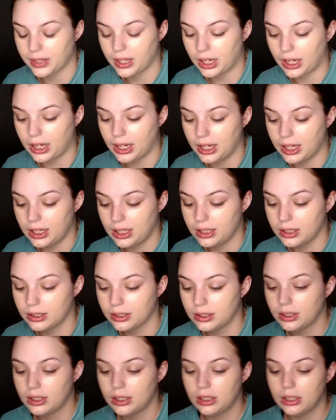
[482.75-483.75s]
I
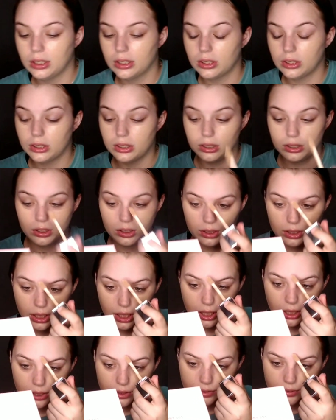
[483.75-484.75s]

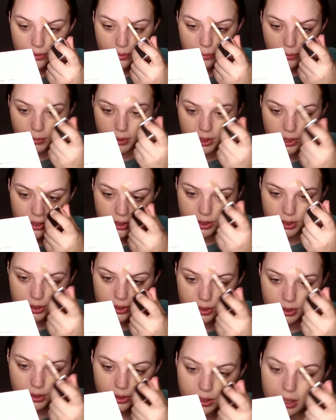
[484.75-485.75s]
kind of am
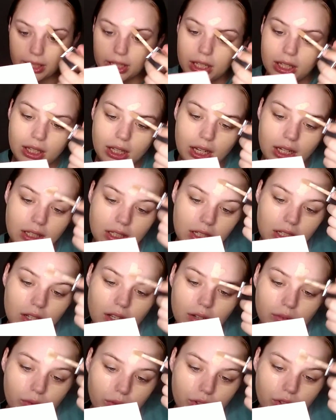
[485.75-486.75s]
liking the idea
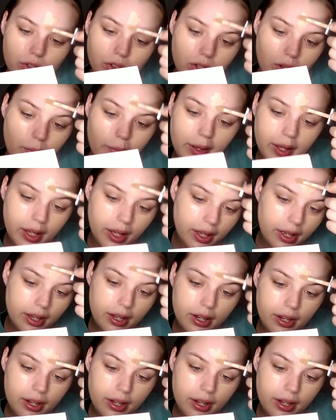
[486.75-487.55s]
of when you're going